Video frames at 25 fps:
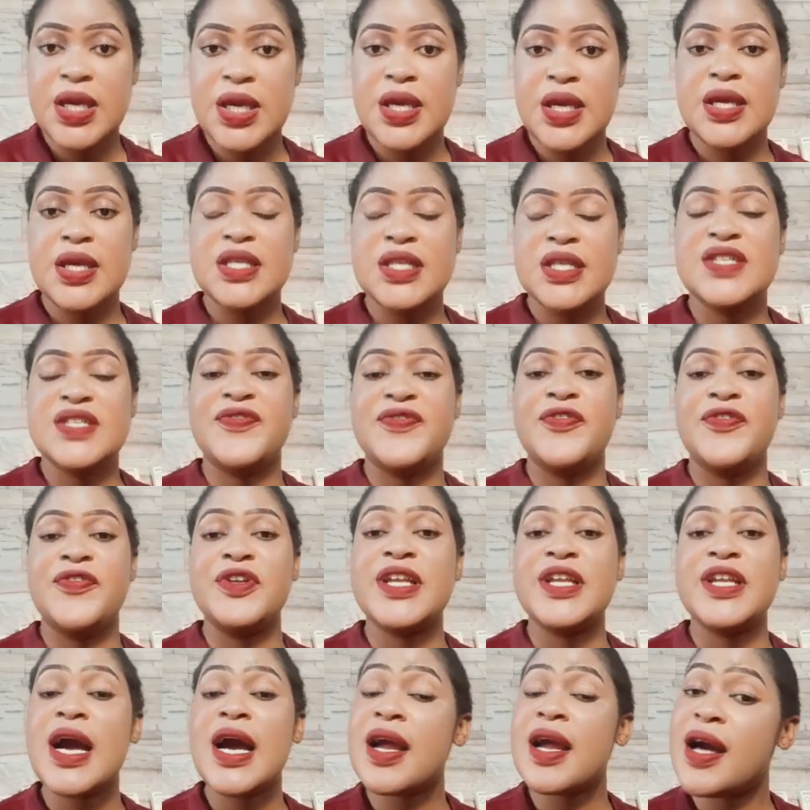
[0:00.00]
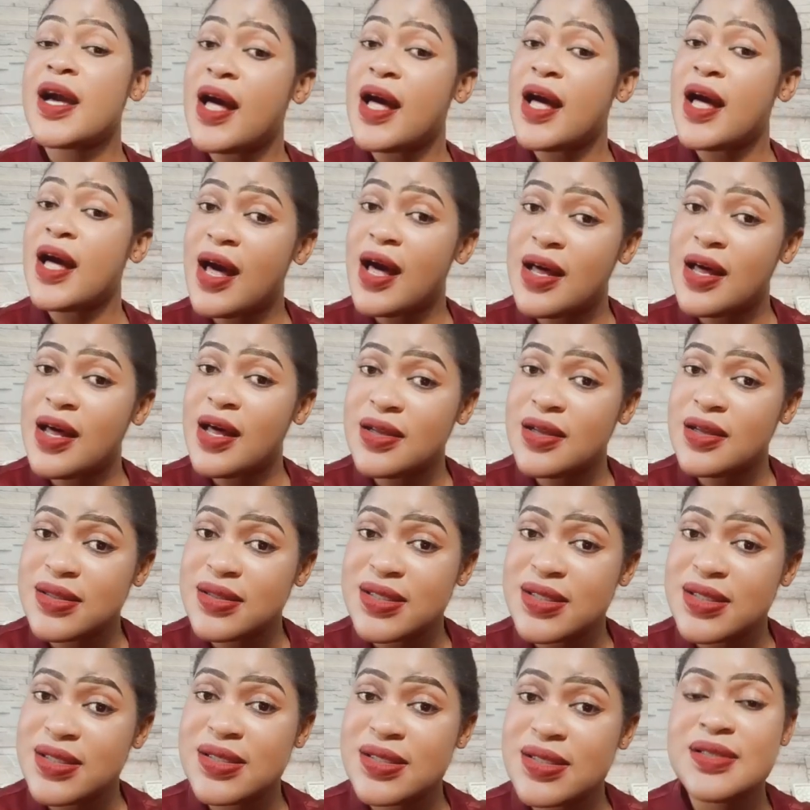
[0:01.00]
It's for dark girls
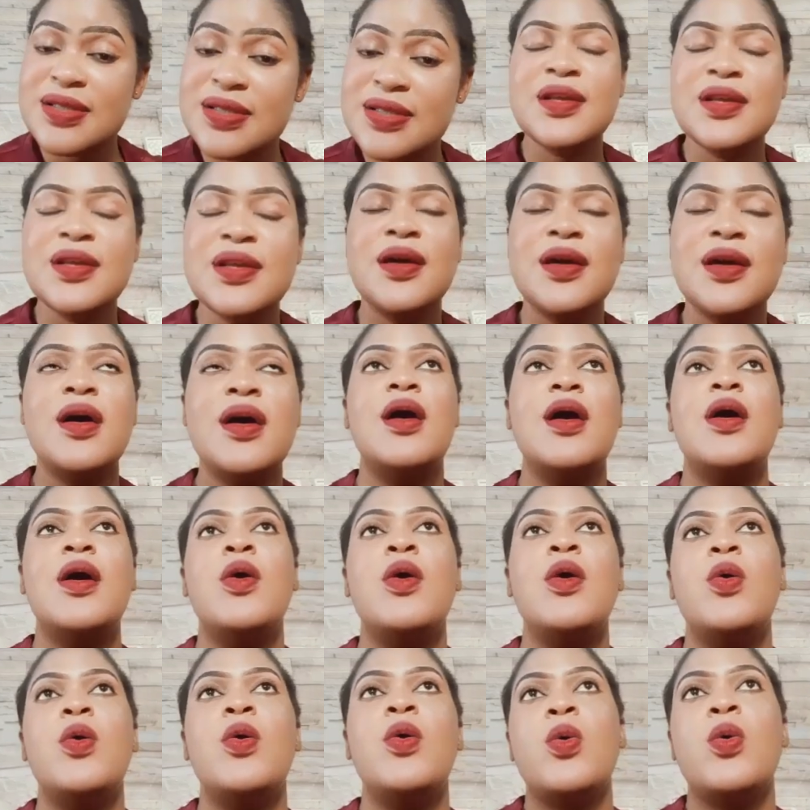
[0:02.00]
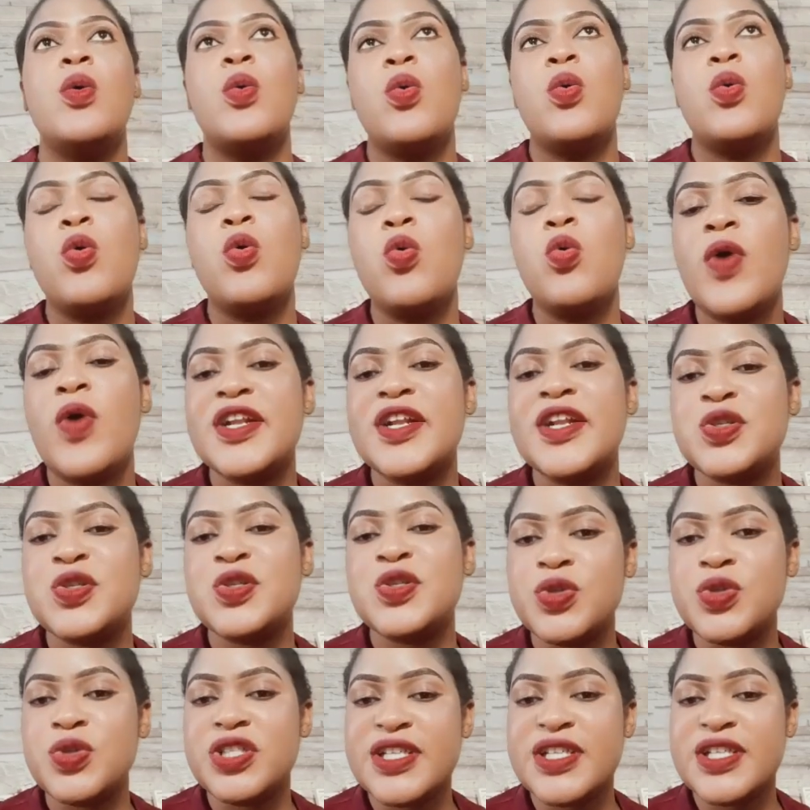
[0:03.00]
who want
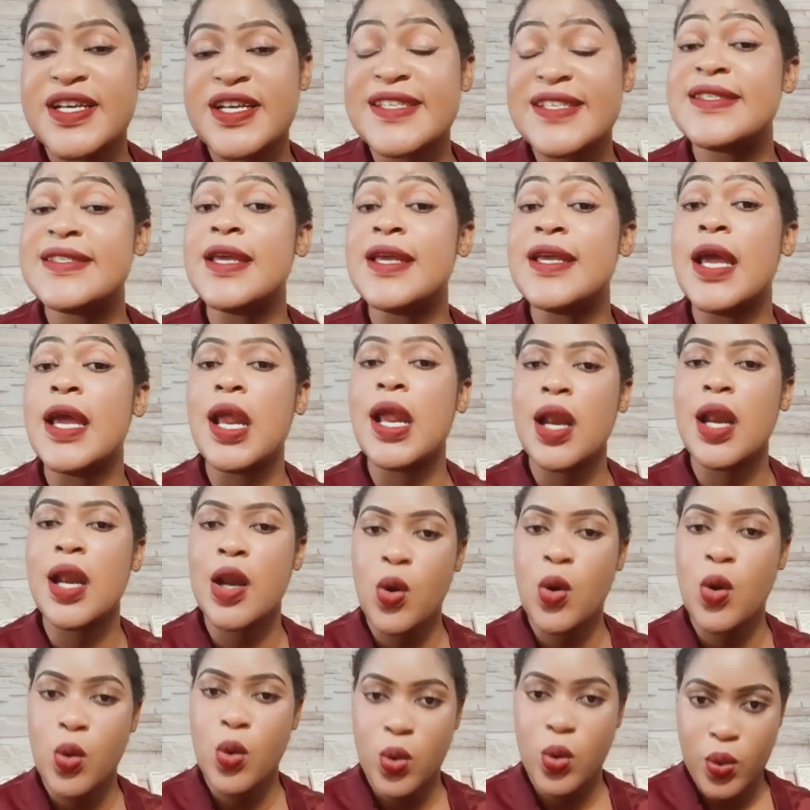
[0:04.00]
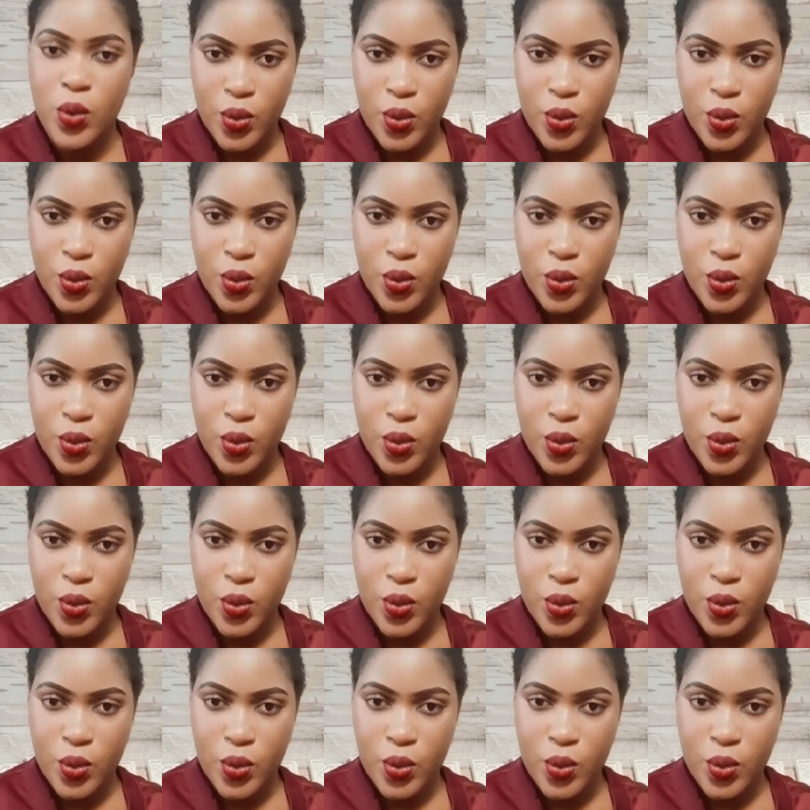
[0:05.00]
to just glow.